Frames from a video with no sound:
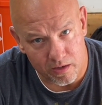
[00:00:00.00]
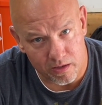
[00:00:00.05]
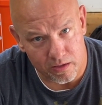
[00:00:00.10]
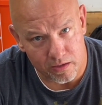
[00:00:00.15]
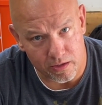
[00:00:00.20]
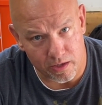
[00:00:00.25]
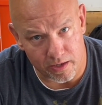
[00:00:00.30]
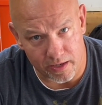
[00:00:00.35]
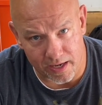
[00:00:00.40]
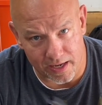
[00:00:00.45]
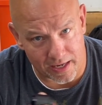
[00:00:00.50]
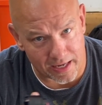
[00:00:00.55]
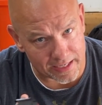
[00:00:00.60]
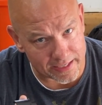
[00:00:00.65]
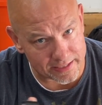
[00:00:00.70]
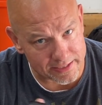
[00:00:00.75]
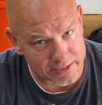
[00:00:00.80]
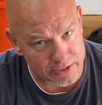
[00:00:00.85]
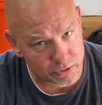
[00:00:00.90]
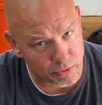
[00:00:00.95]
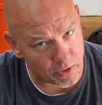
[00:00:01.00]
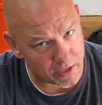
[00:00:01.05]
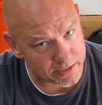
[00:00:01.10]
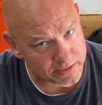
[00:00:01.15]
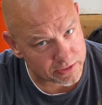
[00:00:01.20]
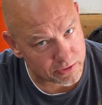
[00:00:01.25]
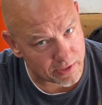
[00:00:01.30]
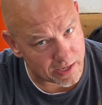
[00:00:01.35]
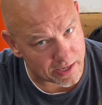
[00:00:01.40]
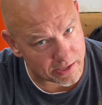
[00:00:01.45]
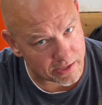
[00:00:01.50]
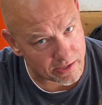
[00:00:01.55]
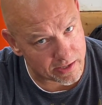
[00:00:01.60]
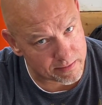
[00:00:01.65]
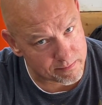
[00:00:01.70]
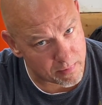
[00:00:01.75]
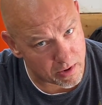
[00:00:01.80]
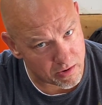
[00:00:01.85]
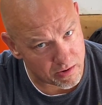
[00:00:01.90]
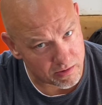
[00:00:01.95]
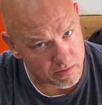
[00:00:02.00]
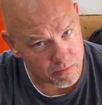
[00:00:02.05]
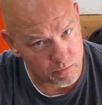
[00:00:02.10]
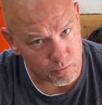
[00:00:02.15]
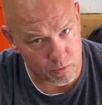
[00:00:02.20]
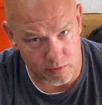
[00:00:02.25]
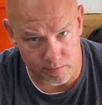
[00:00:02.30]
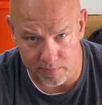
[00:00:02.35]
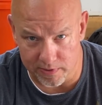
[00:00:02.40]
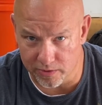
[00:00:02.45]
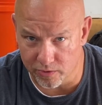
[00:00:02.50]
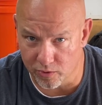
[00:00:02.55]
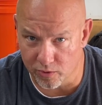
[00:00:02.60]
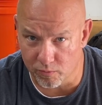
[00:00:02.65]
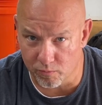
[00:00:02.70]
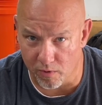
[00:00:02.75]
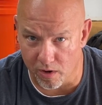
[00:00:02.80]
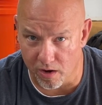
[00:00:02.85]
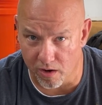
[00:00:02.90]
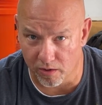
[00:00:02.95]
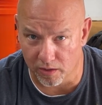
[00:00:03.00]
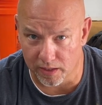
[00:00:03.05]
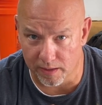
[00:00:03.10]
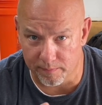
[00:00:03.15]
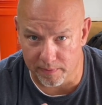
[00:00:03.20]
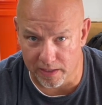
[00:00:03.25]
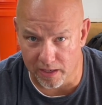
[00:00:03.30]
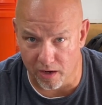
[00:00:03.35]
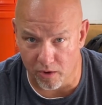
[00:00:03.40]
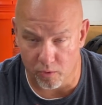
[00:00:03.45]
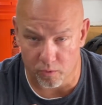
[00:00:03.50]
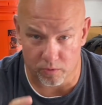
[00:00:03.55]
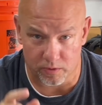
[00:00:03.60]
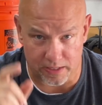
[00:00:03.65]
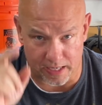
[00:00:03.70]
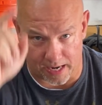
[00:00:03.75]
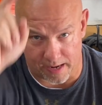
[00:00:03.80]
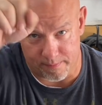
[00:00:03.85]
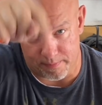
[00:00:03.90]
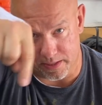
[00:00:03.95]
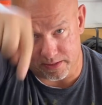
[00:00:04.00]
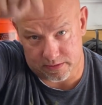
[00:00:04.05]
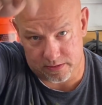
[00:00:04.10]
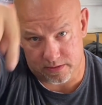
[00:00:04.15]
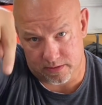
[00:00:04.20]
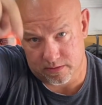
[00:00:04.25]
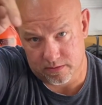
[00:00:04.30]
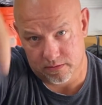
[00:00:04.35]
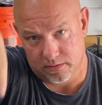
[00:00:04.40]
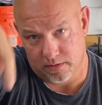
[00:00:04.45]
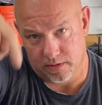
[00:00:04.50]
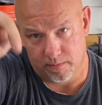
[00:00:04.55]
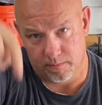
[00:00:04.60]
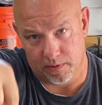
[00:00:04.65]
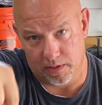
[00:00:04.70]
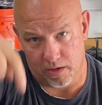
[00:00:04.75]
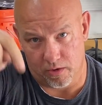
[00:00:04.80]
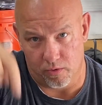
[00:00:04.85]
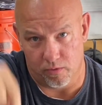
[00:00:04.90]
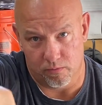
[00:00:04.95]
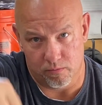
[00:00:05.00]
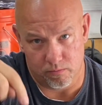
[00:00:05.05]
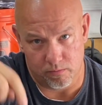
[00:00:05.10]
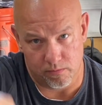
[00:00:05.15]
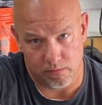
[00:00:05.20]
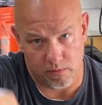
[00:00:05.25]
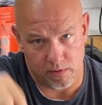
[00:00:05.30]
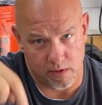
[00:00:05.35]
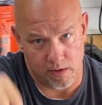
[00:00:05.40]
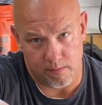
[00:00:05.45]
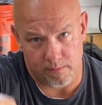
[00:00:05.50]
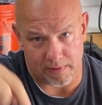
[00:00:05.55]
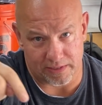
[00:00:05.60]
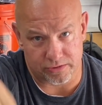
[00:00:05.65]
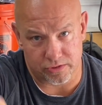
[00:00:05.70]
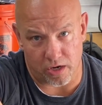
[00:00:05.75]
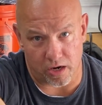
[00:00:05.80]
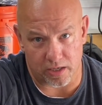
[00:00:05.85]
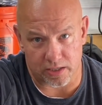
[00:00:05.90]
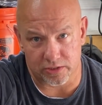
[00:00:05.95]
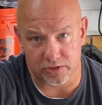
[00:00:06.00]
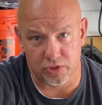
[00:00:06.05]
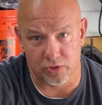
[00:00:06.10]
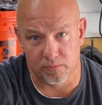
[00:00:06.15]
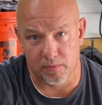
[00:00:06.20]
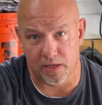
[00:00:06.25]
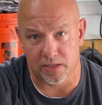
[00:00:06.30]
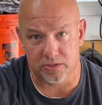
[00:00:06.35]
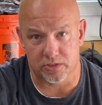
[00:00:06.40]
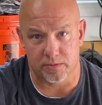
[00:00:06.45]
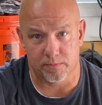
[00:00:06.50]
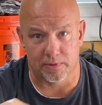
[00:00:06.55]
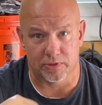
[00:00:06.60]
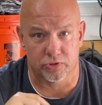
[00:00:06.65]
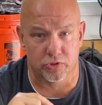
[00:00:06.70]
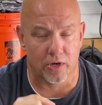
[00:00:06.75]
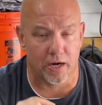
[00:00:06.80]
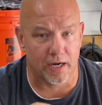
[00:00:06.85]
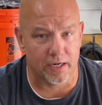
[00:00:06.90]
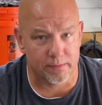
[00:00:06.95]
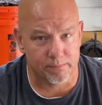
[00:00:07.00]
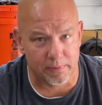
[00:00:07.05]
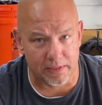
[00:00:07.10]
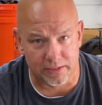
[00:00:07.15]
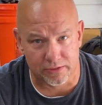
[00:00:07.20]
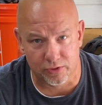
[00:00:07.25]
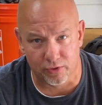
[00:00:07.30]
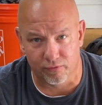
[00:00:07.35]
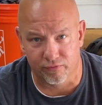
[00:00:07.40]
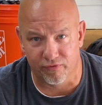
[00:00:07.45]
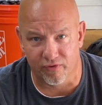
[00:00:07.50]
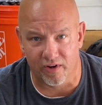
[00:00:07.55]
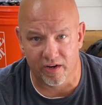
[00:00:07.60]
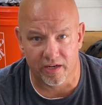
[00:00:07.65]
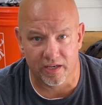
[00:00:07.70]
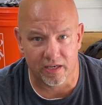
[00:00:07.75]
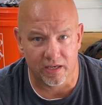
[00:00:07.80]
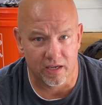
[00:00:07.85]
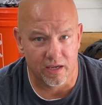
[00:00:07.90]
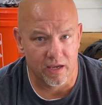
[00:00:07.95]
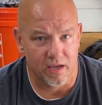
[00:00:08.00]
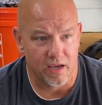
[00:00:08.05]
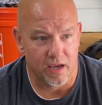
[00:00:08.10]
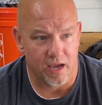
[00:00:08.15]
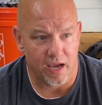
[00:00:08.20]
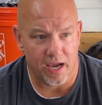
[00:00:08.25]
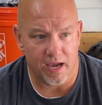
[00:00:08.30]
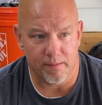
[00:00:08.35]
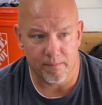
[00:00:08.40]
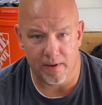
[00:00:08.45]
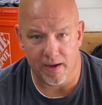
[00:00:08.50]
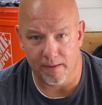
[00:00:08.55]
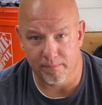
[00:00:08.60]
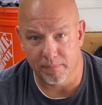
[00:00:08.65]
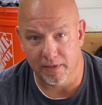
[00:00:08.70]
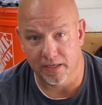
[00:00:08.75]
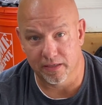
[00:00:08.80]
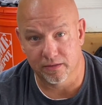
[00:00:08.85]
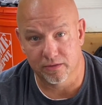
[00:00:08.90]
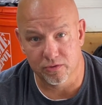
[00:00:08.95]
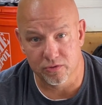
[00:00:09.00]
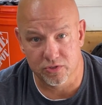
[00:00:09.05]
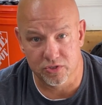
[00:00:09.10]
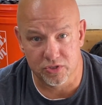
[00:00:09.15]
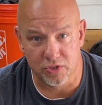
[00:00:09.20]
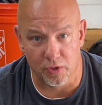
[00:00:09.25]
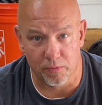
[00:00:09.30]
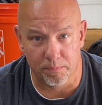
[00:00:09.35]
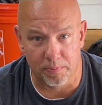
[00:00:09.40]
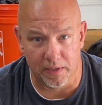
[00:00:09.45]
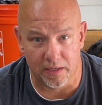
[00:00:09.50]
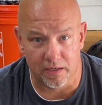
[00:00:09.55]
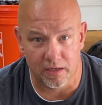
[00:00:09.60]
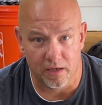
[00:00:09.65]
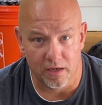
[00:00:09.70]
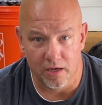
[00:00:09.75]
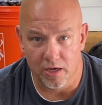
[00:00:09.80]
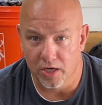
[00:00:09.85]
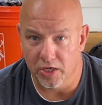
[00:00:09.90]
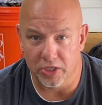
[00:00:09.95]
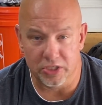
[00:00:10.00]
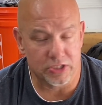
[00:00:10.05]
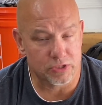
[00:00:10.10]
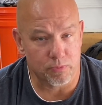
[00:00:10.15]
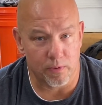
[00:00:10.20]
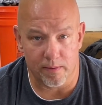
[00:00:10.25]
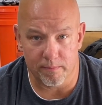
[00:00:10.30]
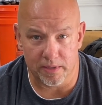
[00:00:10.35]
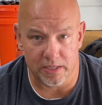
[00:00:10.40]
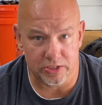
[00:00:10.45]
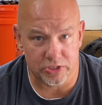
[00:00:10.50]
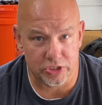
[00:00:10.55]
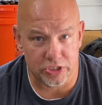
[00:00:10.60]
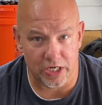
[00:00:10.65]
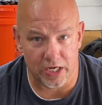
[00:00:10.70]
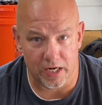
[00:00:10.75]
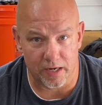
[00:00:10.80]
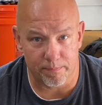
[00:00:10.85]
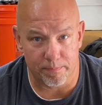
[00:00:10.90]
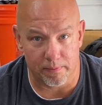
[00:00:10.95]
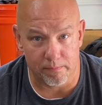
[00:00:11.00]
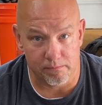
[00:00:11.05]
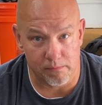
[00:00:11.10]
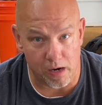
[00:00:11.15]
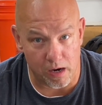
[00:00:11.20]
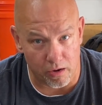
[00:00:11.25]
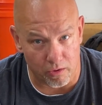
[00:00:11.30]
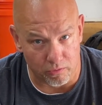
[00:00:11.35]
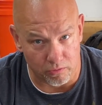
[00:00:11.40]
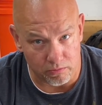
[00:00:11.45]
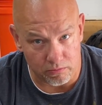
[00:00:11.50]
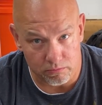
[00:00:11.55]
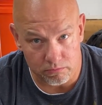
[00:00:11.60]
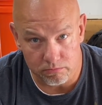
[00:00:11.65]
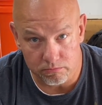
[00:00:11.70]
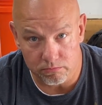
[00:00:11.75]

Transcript: Y'all not liking this crazy cracker anymore? What am I doing wrong? Let me know. Comments. Let me know. Am I talking too much? Am I trying to be too funny? Am I being too stupid? You just want me to shut up and mow?